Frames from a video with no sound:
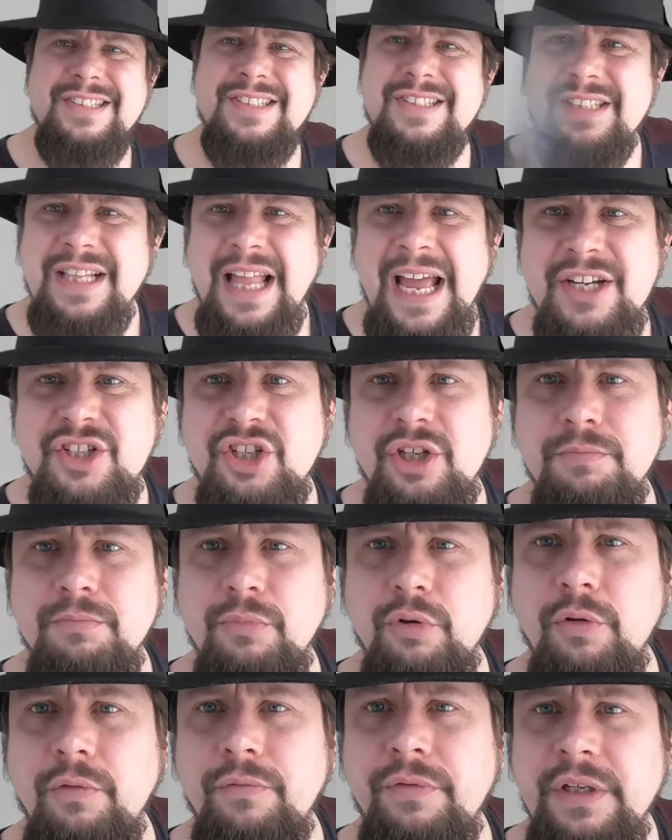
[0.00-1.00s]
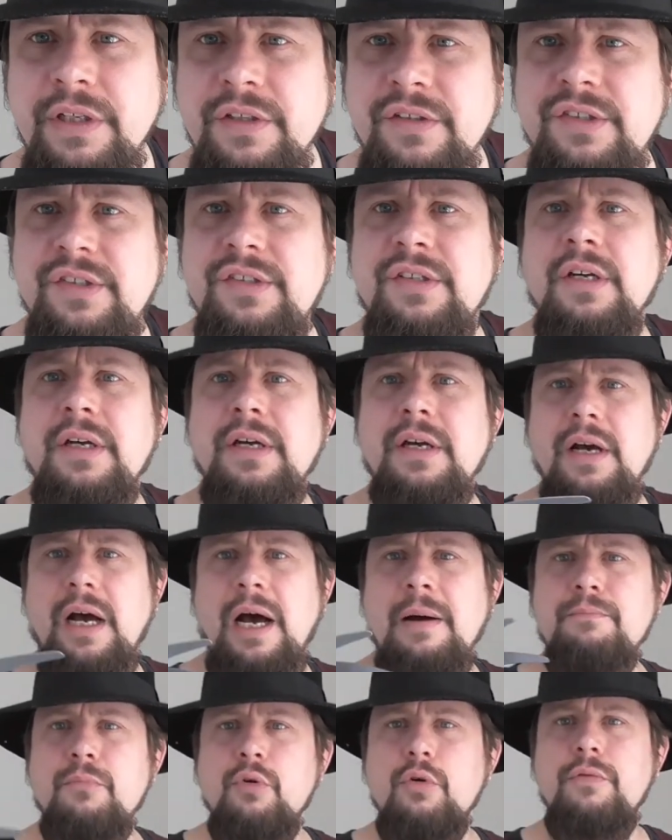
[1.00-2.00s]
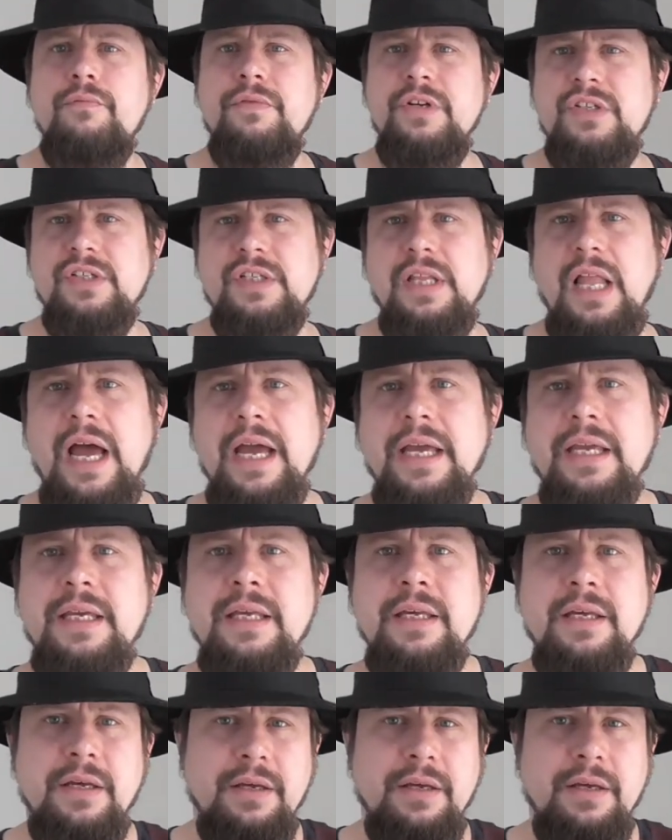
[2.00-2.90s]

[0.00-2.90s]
slasher movies are movies like